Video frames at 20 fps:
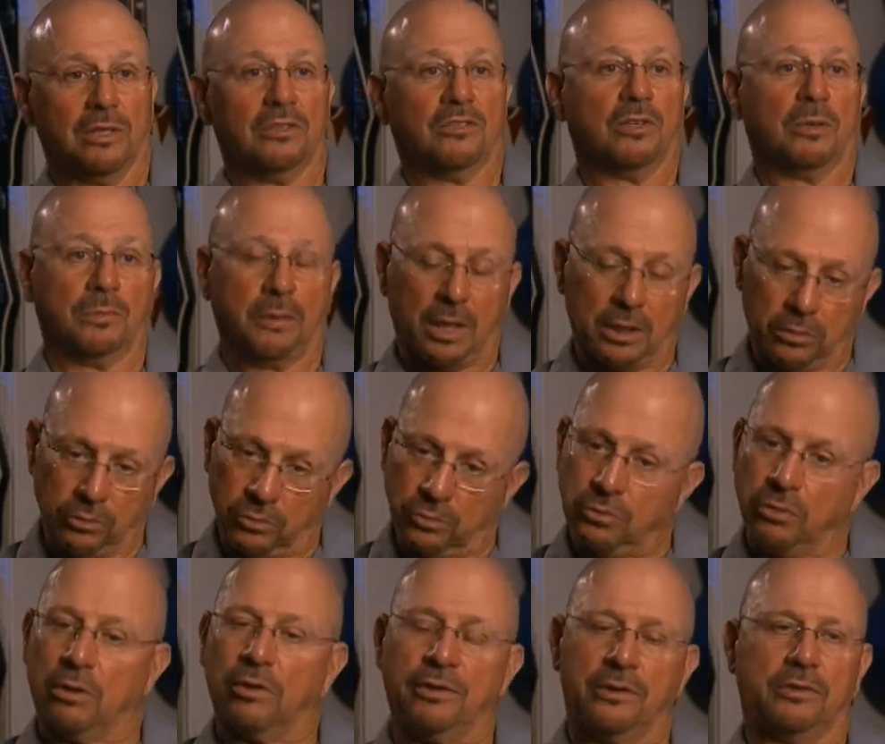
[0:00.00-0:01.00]
except I
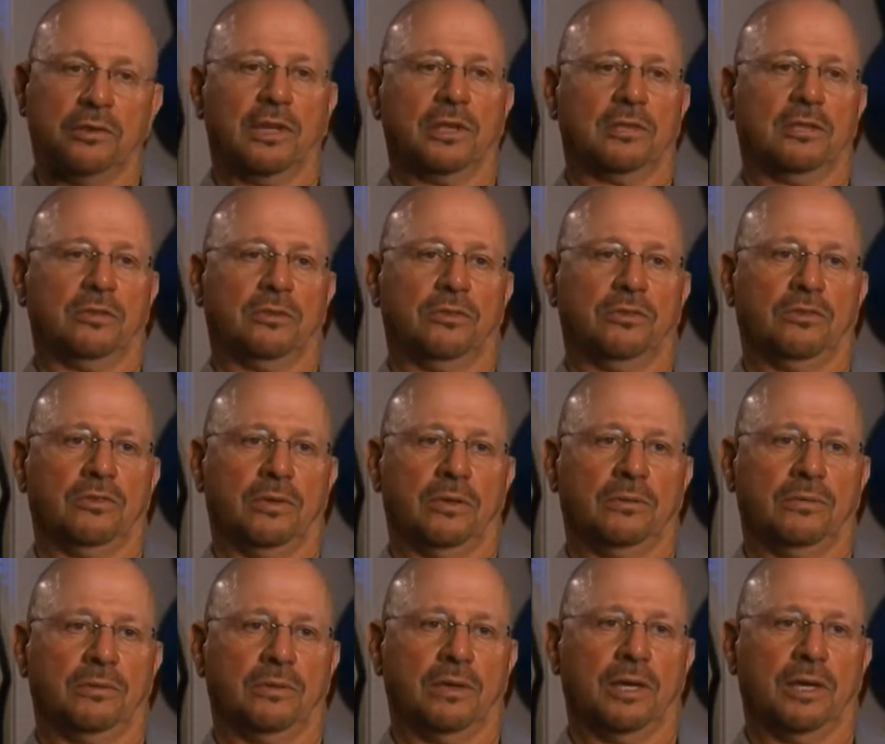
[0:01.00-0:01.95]
learned all the technical stuff.